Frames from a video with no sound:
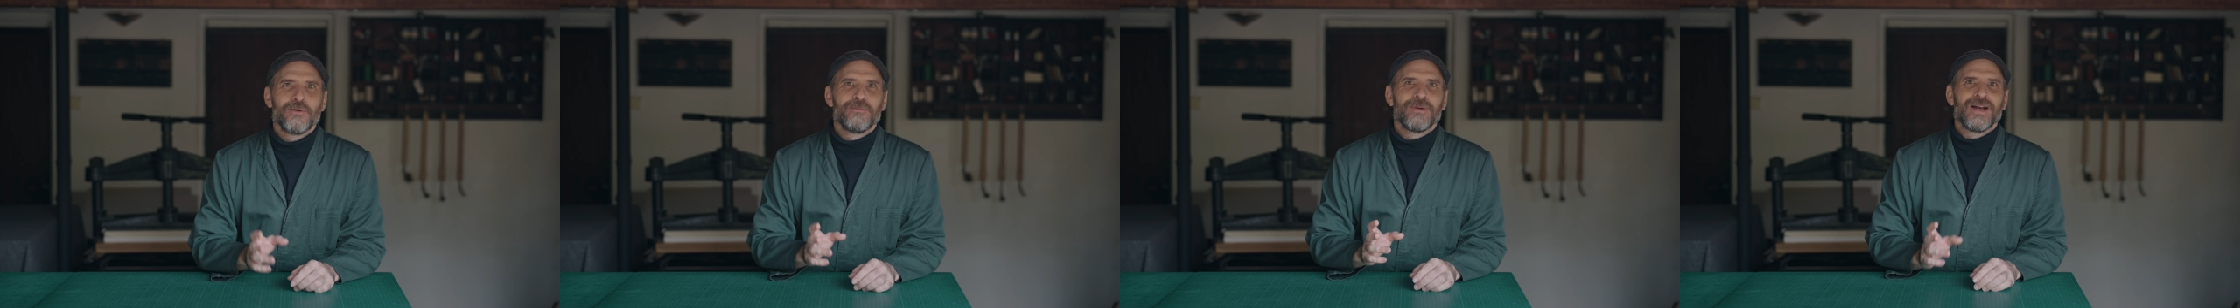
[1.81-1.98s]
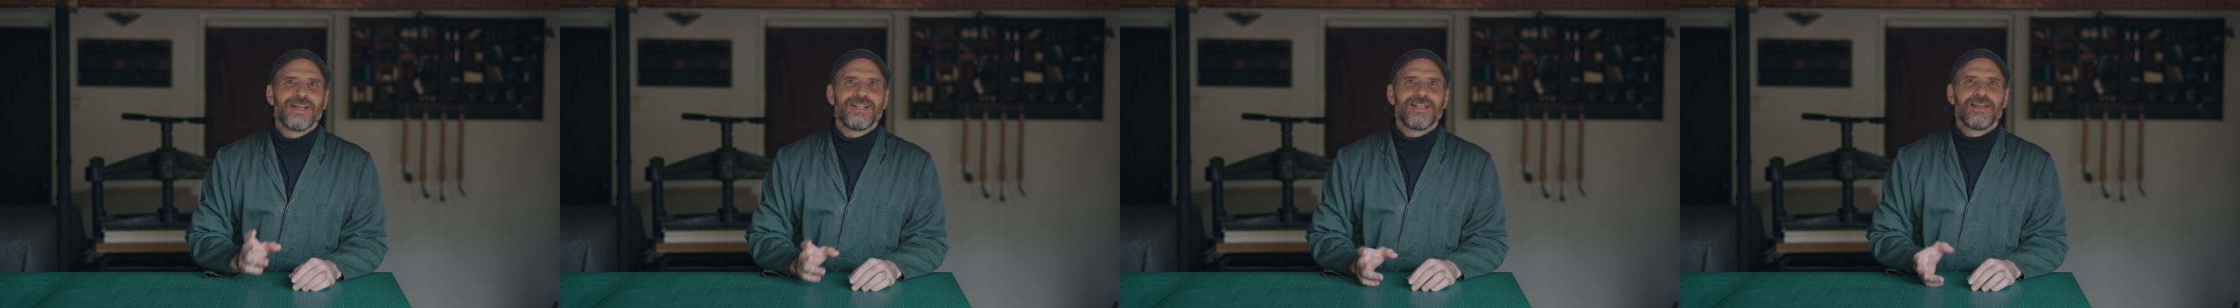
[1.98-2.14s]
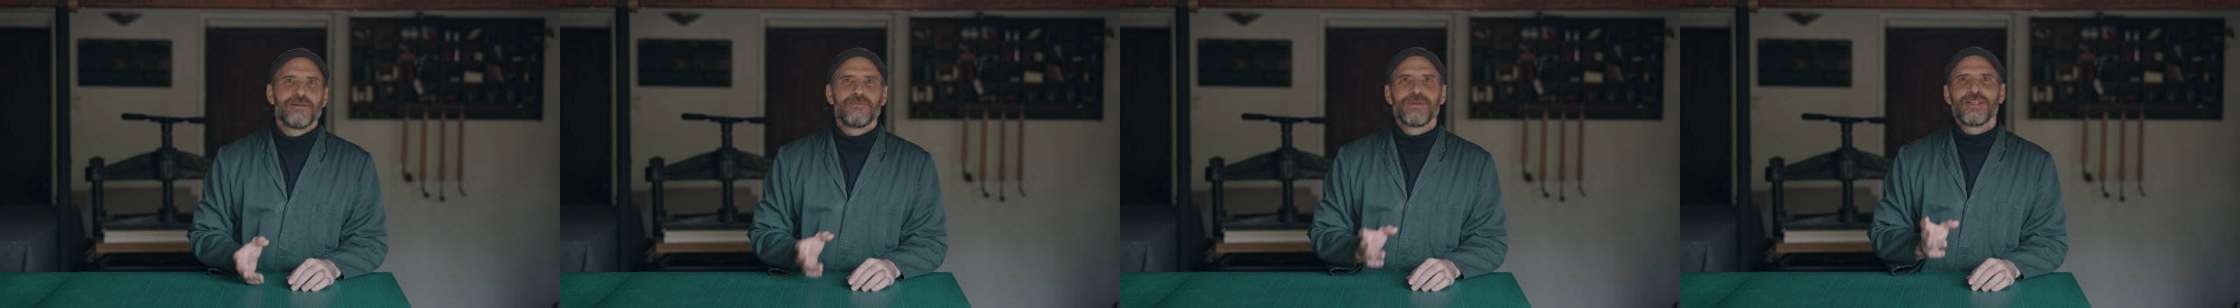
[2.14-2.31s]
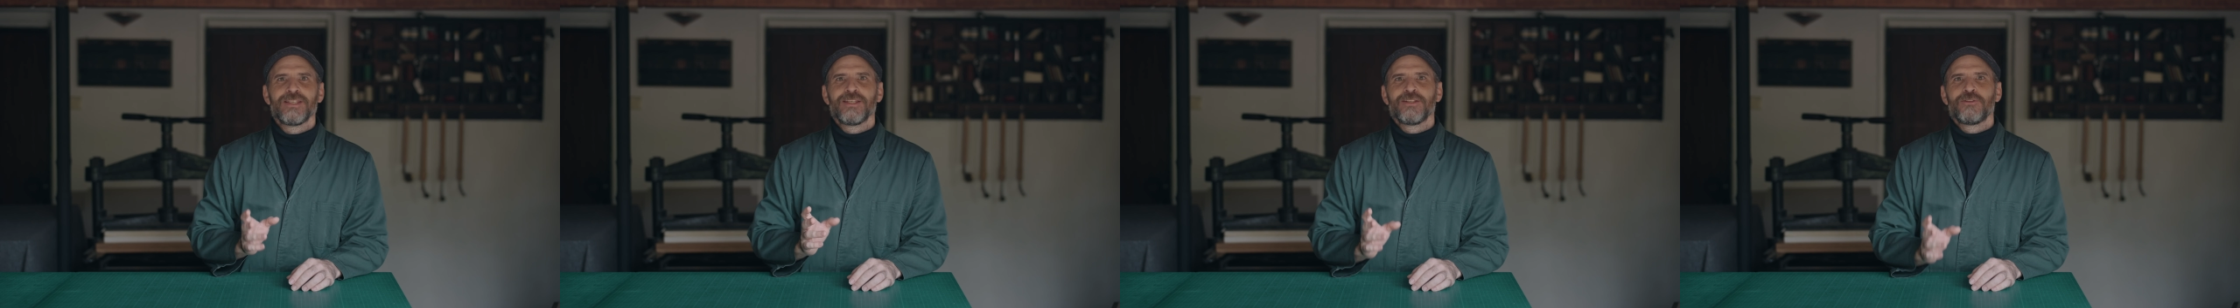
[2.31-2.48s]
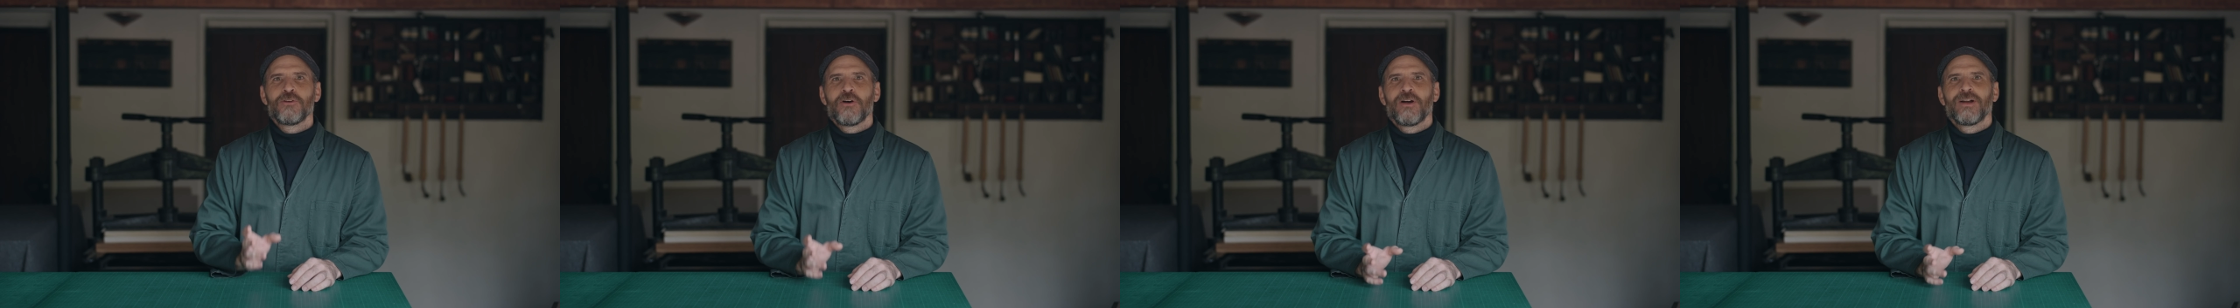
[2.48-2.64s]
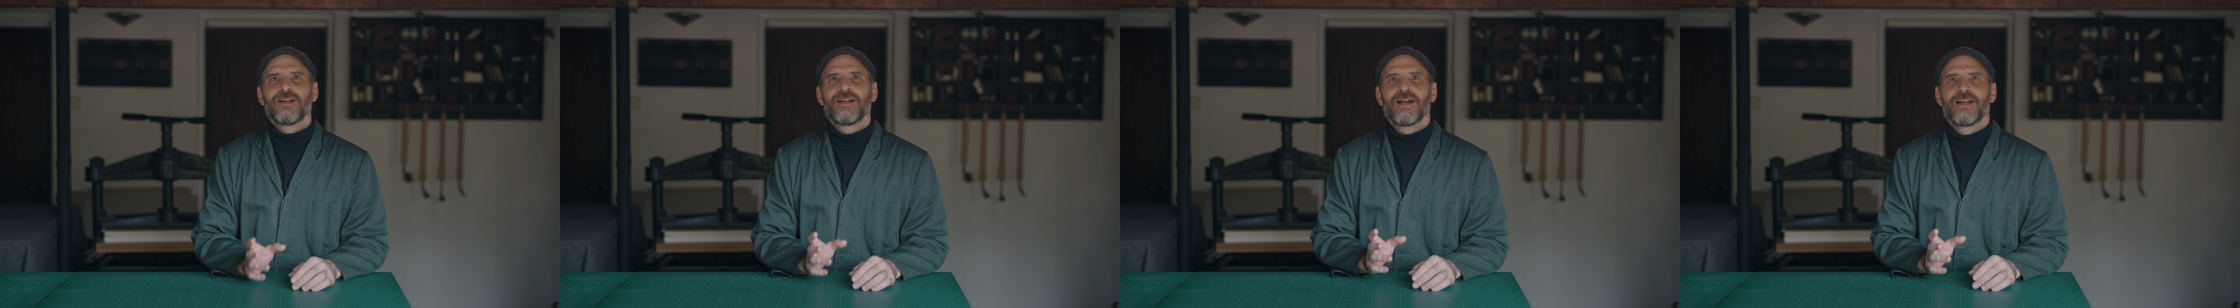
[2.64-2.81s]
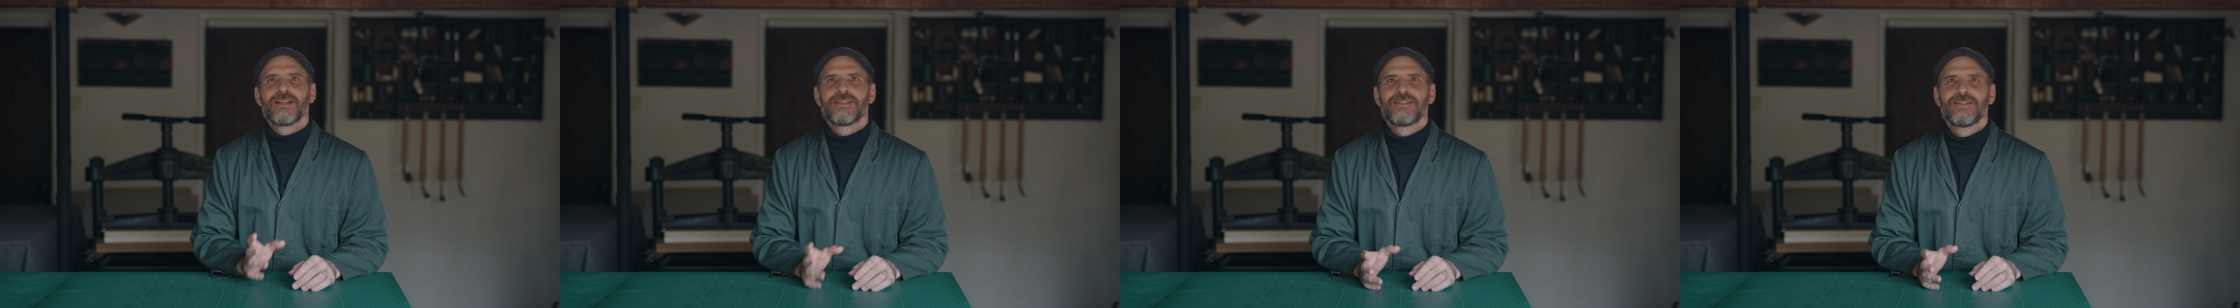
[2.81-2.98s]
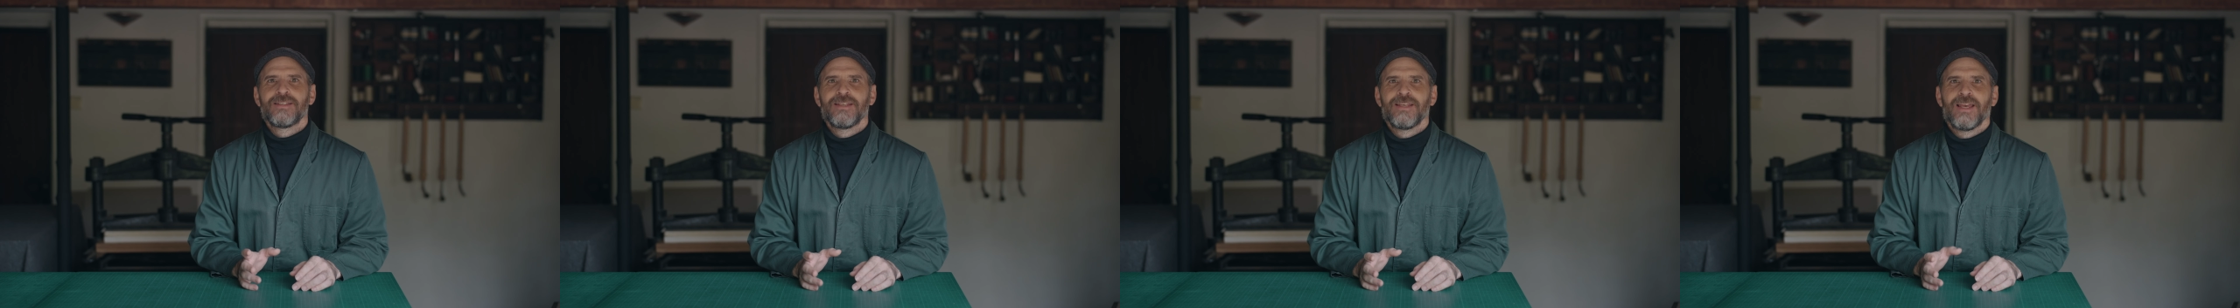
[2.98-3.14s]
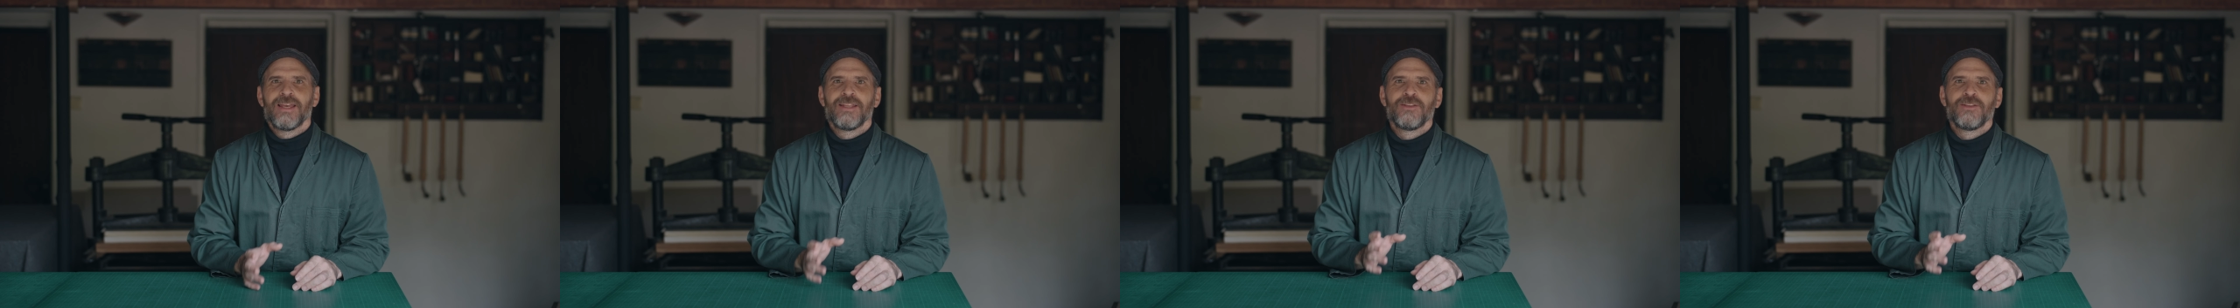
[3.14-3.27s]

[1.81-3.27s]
My name is Ido Agassi